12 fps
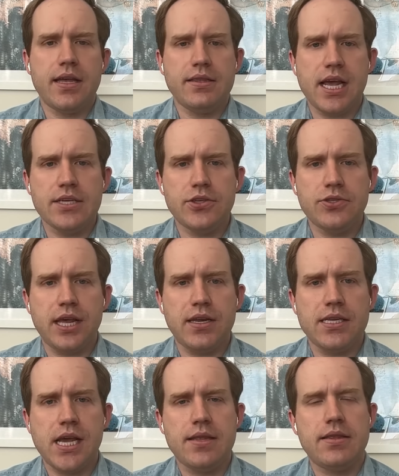as you said,
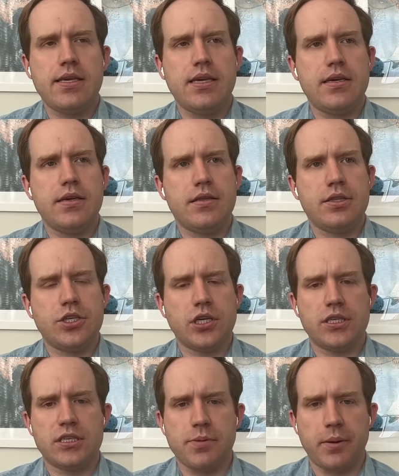and the
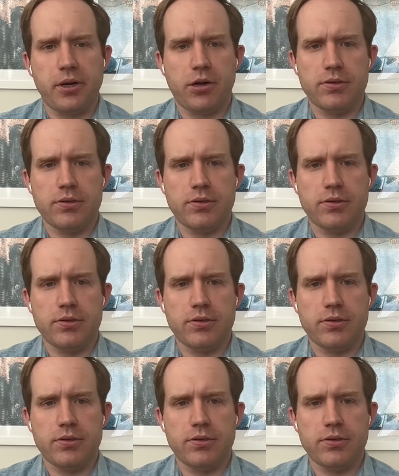Justice Department